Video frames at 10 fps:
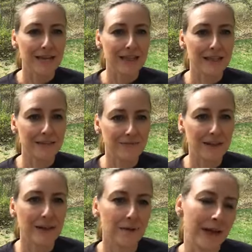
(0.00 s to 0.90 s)
the
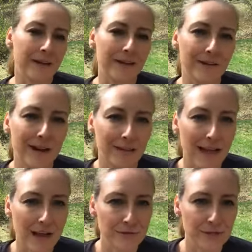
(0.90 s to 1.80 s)
video editor
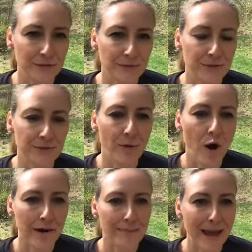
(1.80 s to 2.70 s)
allows you to
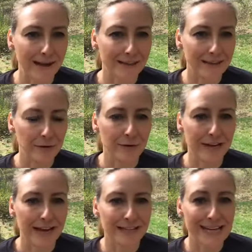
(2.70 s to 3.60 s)
automatically
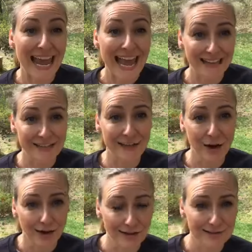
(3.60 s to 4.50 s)
create end
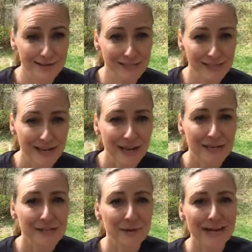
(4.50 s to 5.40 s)
cards.
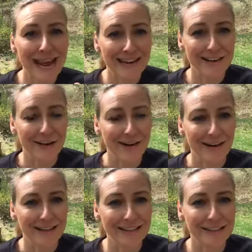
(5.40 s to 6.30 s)
So an end
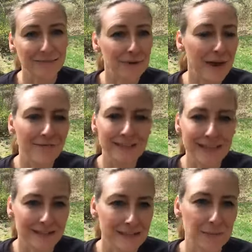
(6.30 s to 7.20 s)
card, if you haven't
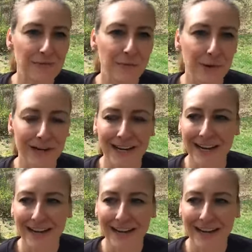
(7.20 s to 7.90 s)
done this before,